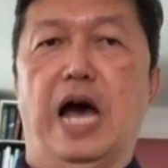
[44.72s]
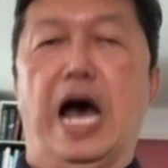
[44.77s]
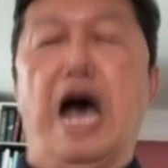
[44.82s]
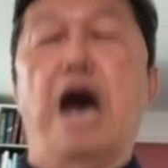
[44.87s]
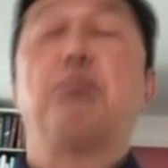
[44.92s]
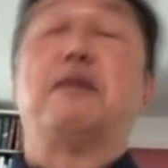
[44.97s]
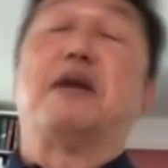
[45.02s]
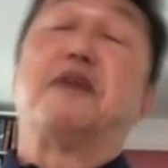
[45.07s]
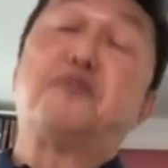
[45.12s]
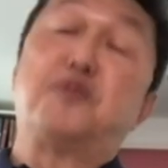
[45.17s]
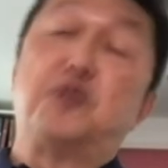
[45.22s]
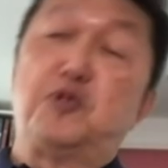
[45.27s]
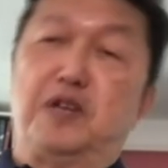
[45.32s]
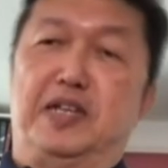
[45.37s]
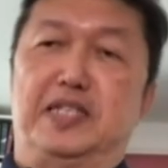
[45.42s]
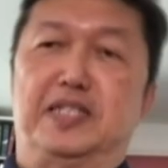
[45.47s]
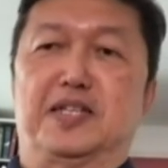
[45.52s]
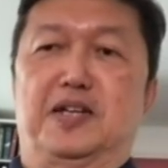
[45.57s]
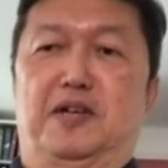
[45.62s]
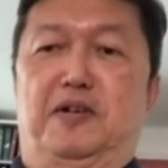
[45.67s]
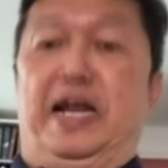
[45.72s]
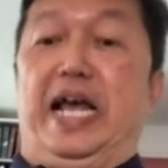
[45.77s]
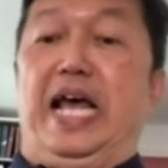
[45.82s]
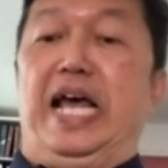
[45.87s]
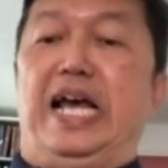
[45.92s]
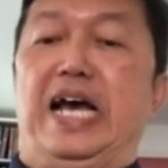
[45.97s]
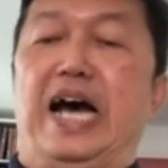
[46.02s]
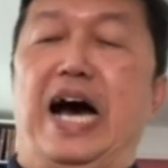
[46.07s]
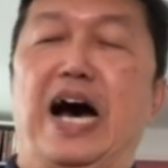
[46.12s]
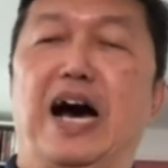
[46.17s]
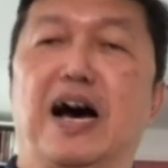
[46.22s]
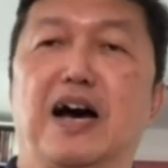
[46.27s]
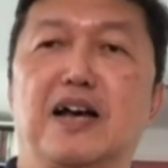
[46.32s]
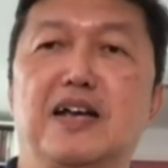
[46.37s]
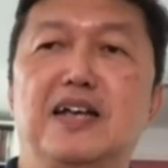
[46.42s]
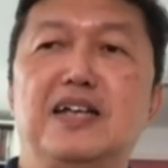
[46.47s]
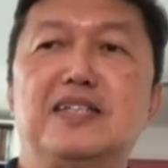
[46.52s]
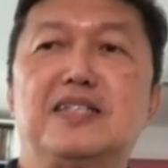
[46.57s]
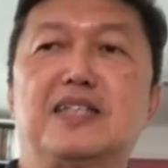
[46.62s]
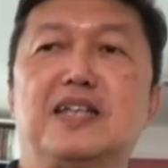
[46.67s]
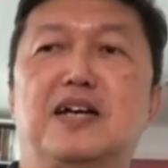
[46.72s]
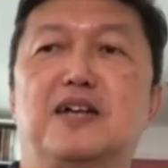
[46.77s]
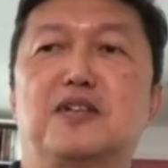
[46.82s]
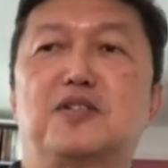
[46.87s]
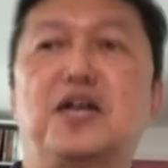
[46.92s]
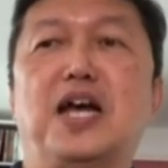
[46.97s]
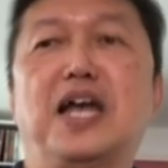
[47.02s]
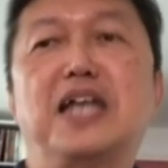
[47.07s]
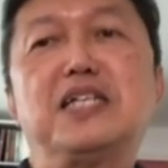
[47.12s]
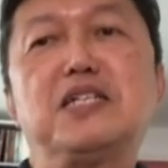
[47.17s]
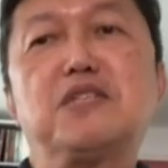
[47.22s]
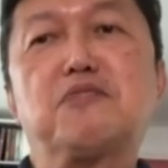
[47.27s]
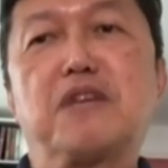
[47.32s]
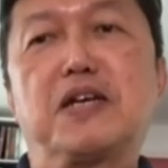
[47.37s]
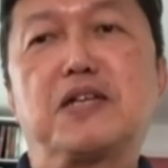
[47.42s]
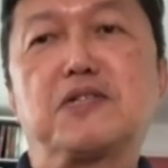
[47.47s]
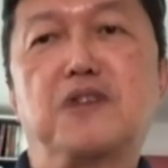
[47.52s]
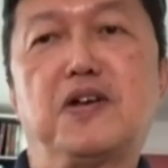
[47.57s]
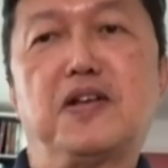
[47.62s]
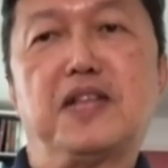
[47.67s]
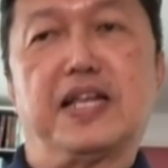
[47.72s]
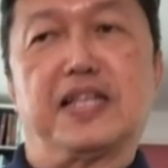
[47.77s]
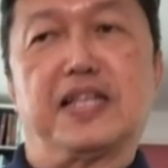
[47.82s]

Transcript: It's a Chinese restaurant